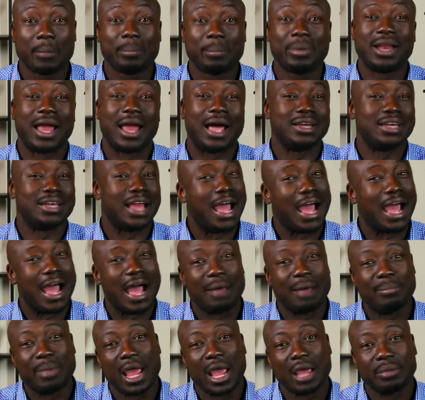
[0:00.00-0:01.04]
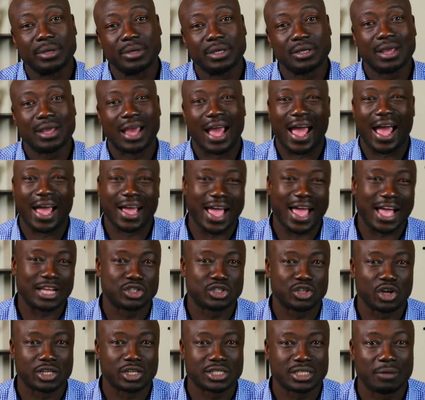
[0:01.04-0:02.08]
be like, nah, baby, I got
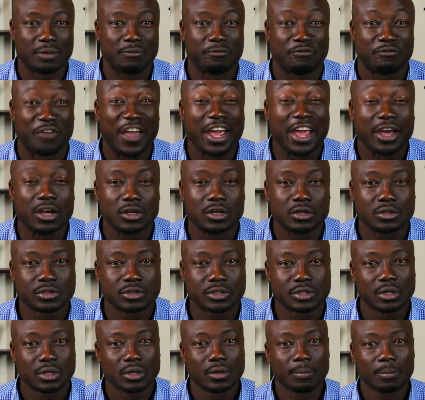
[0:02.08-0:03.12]
Justin Fields.